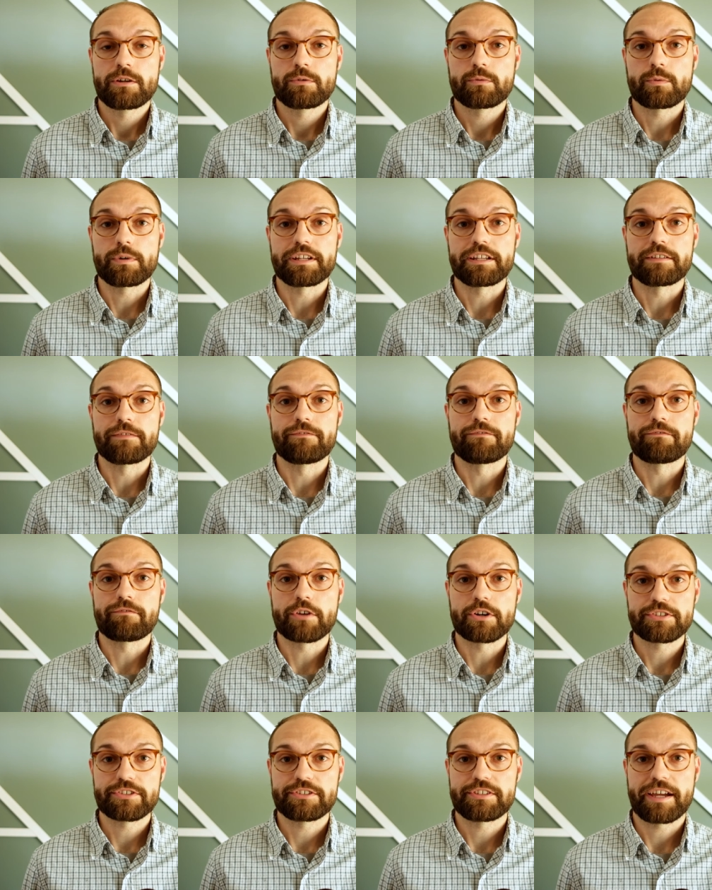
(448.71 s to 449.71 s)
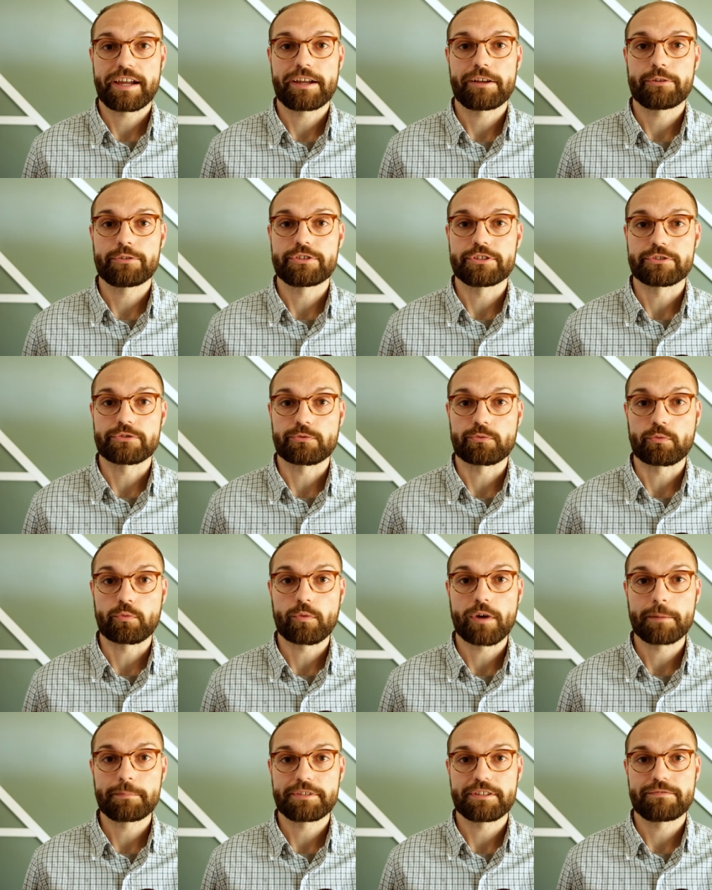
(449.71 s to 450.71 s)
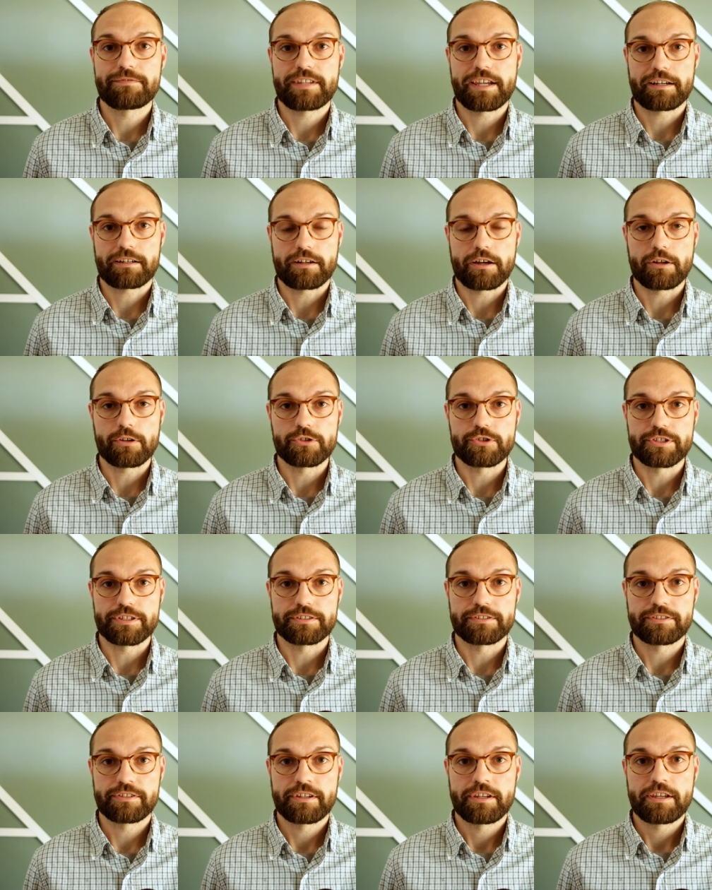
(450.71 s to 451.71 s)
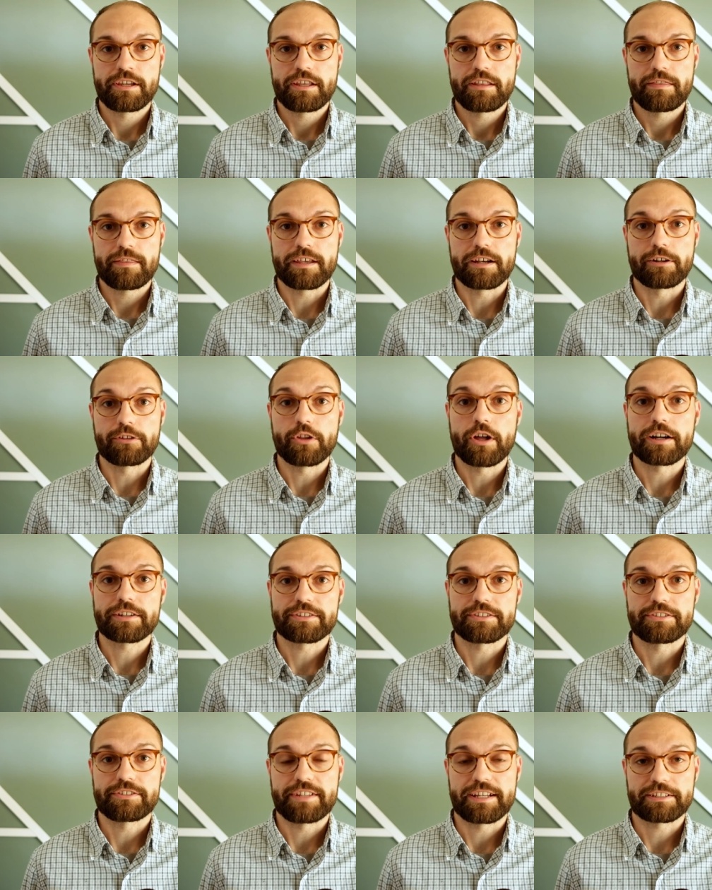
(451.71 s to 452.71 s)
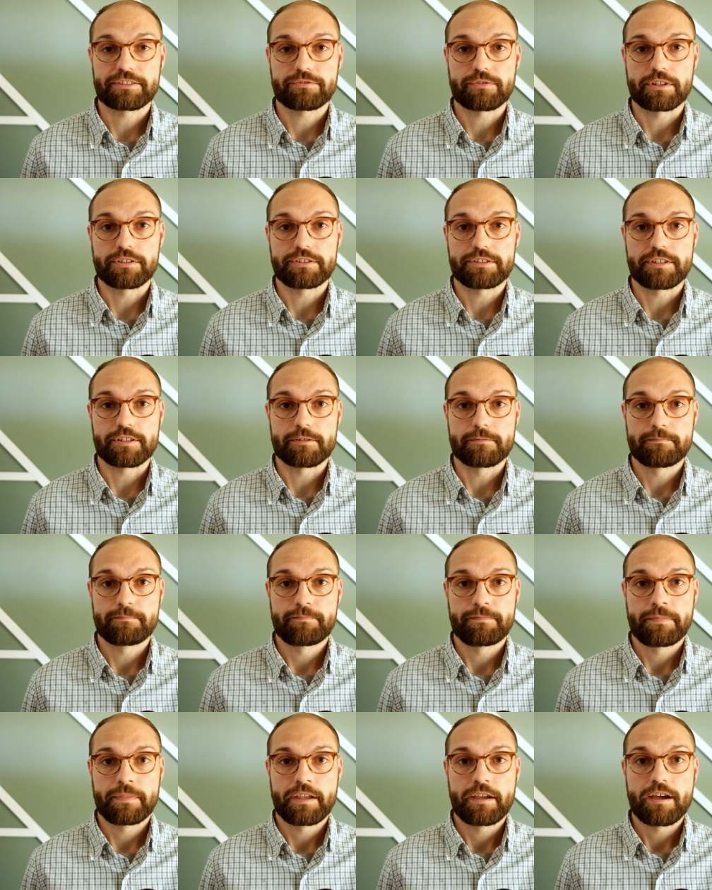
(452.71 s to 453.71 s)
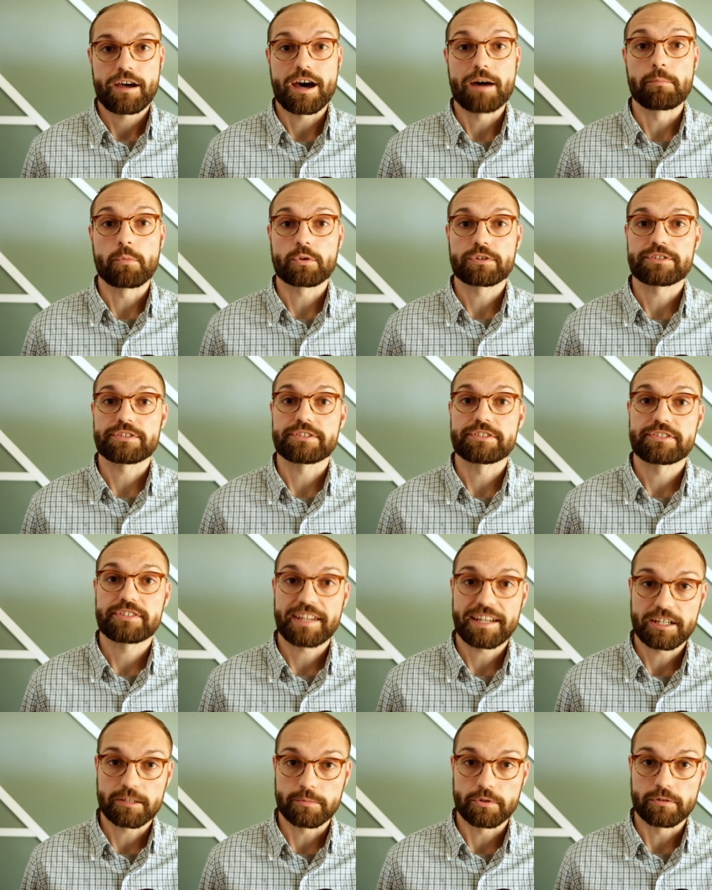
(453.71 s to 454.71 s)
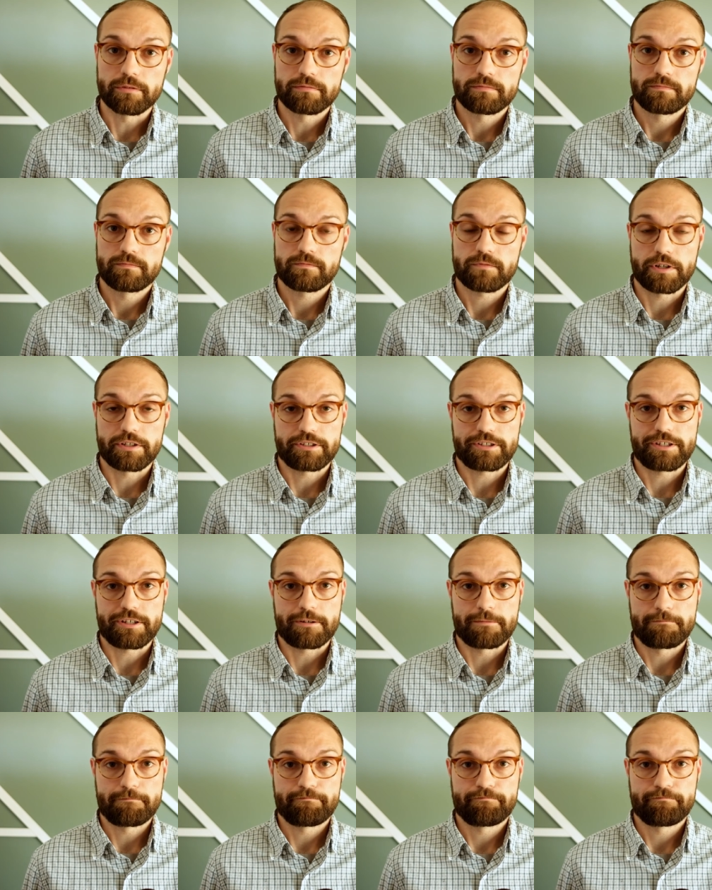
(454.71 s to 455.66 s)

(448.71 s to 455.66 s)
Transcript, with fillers: we need versatile, disruptive technologies that unlocks this next frontier, a more sustainable frontier.